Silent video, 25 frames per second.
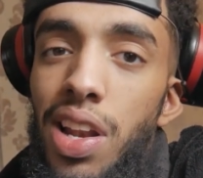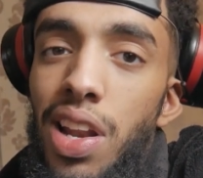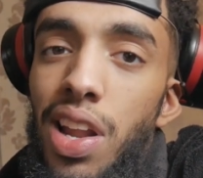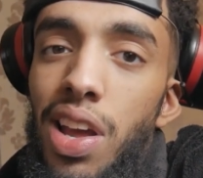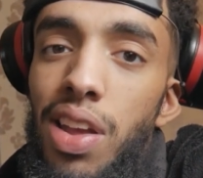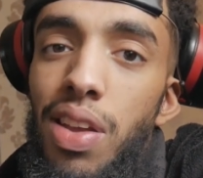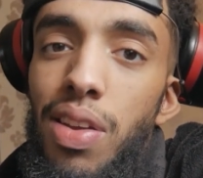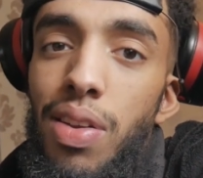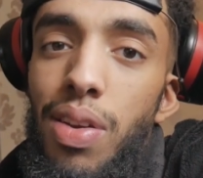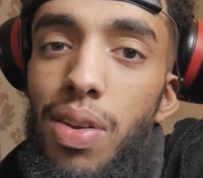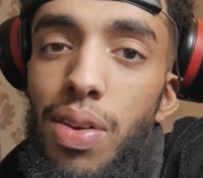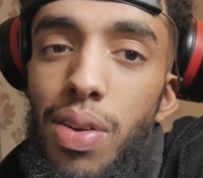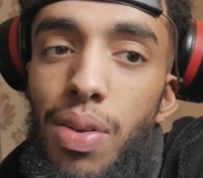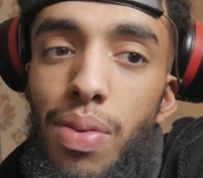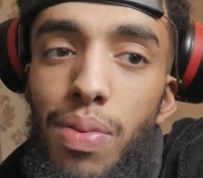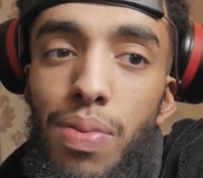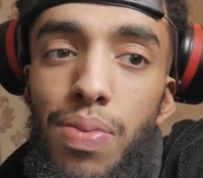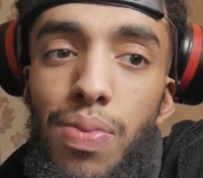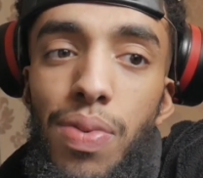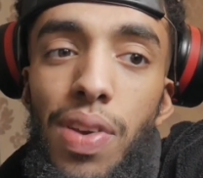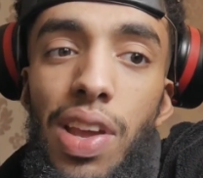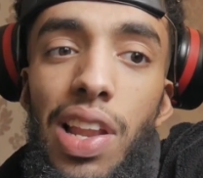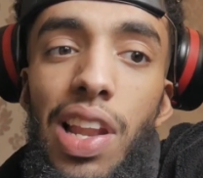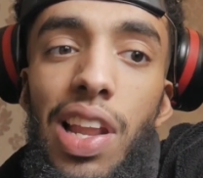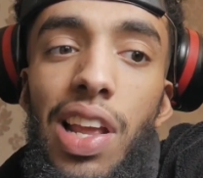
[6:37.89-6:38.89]
Like,
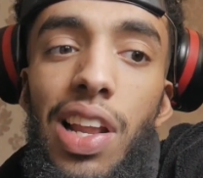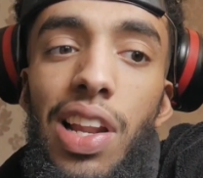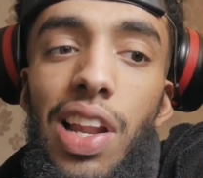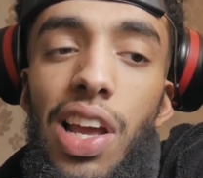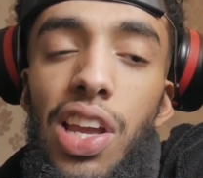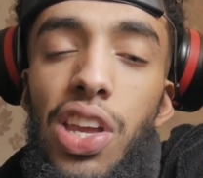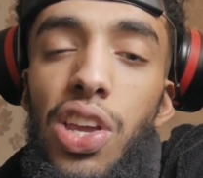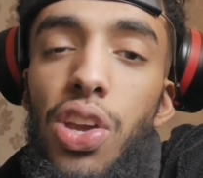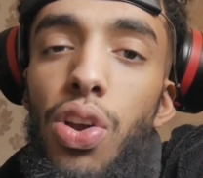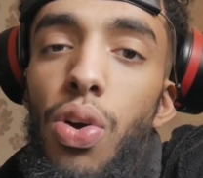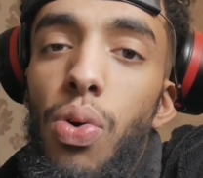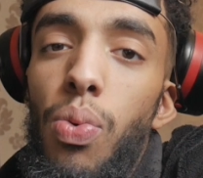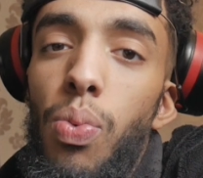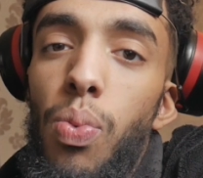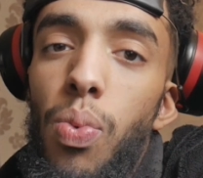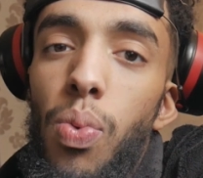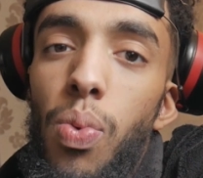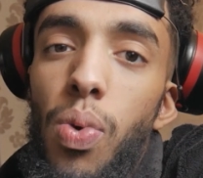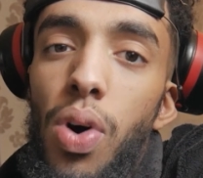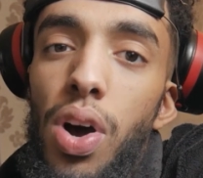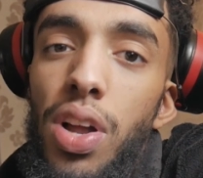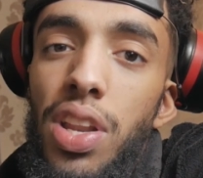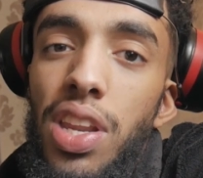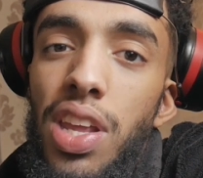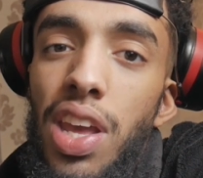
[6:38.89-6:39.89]
feeling like you're
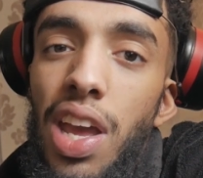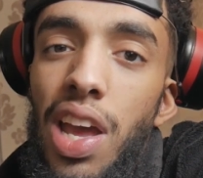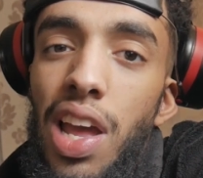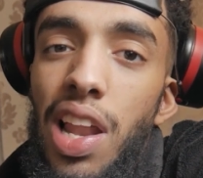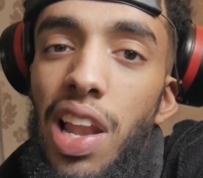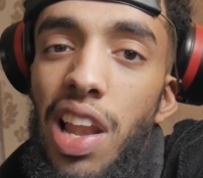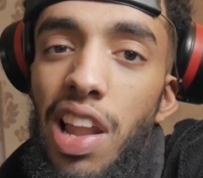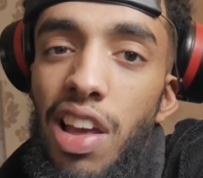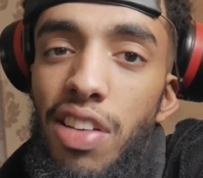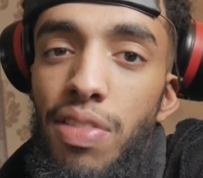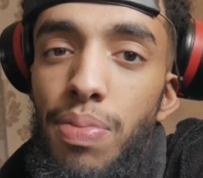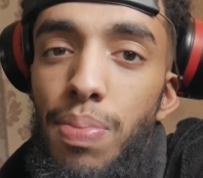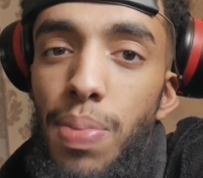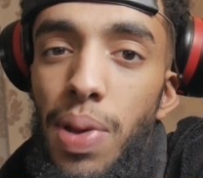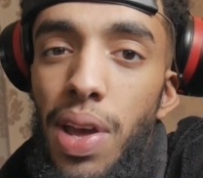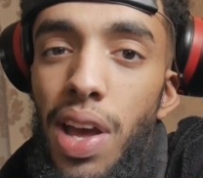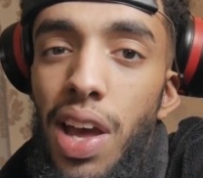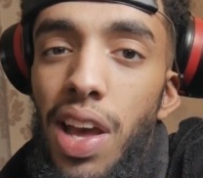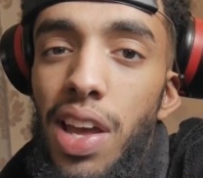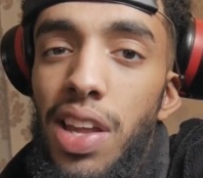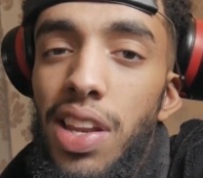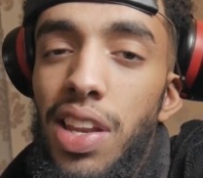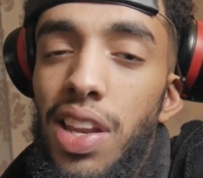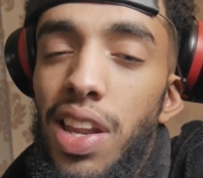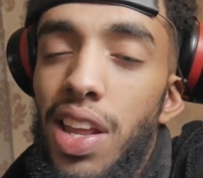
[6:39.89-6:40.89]
1 year left
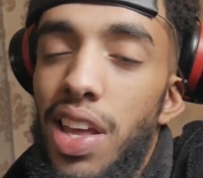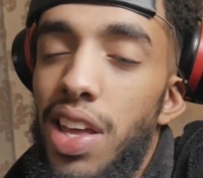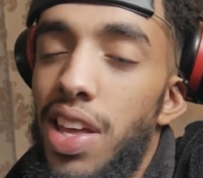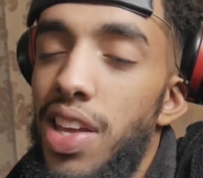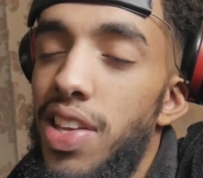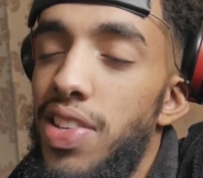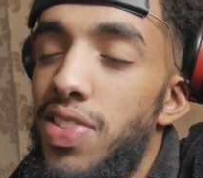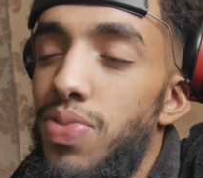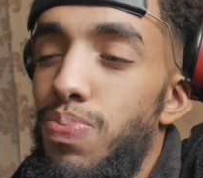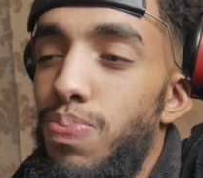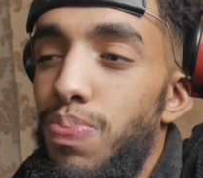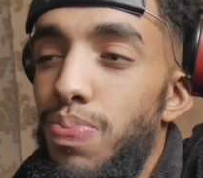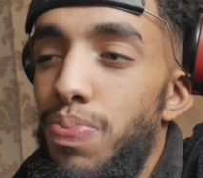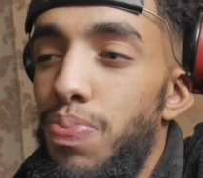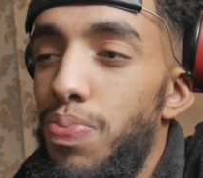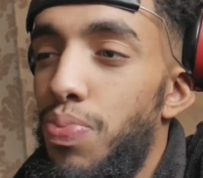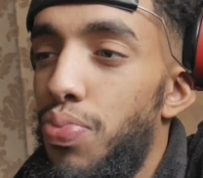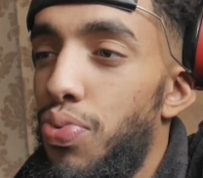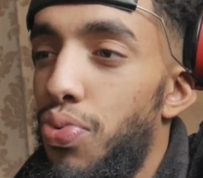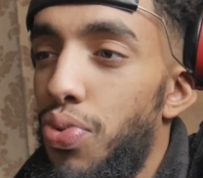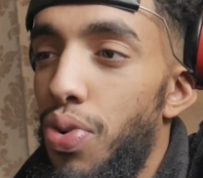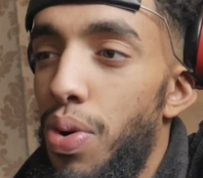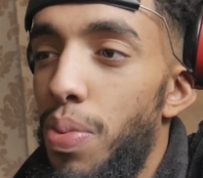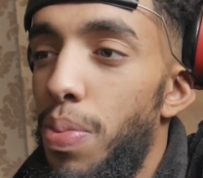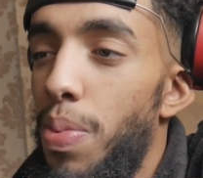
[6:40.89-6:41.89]
behind is
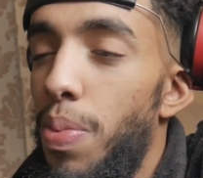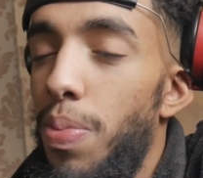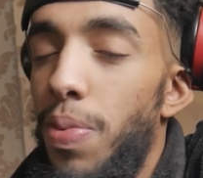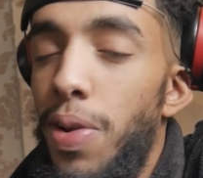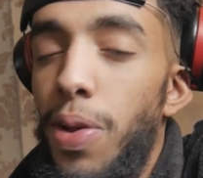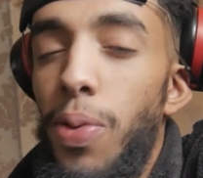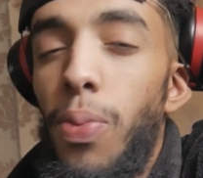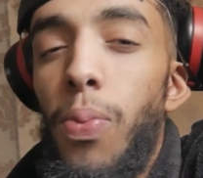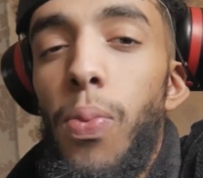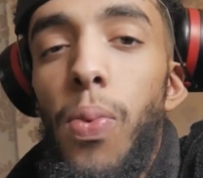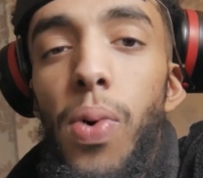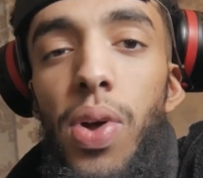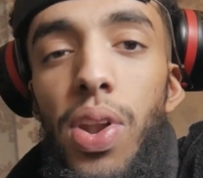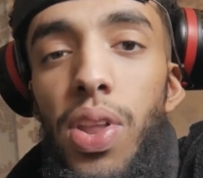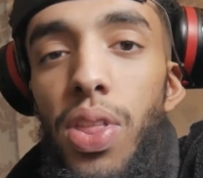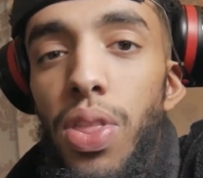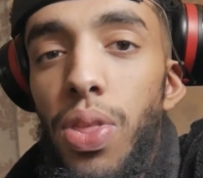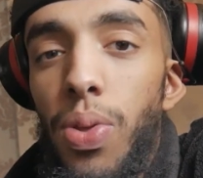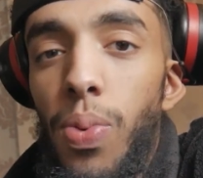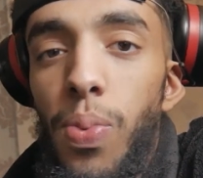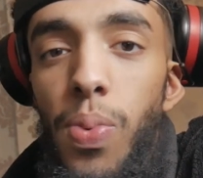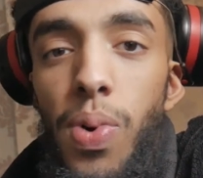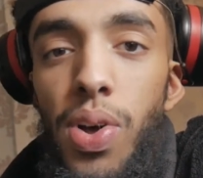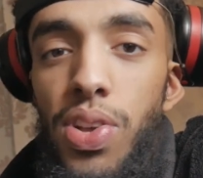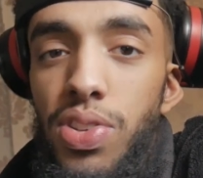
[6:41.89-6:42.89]
probably one of
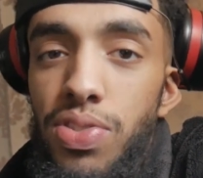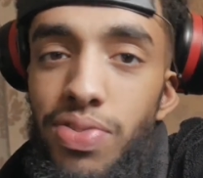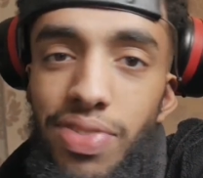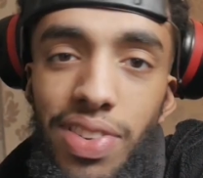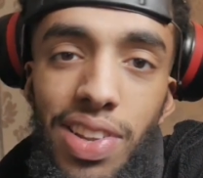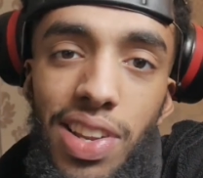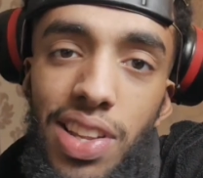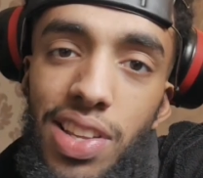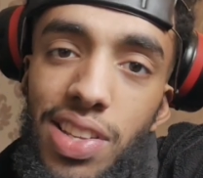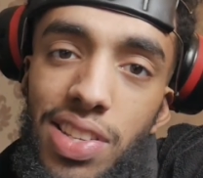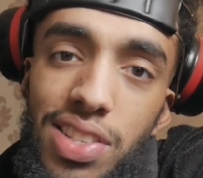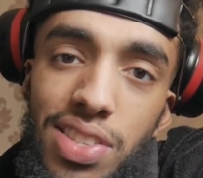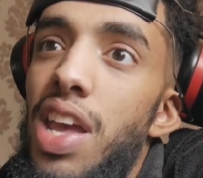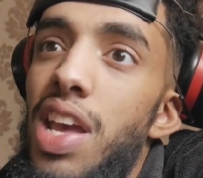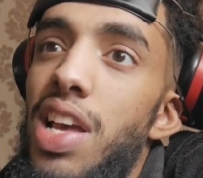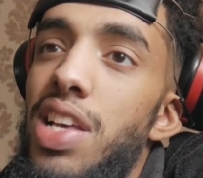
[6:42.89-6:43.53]
the worst feelings.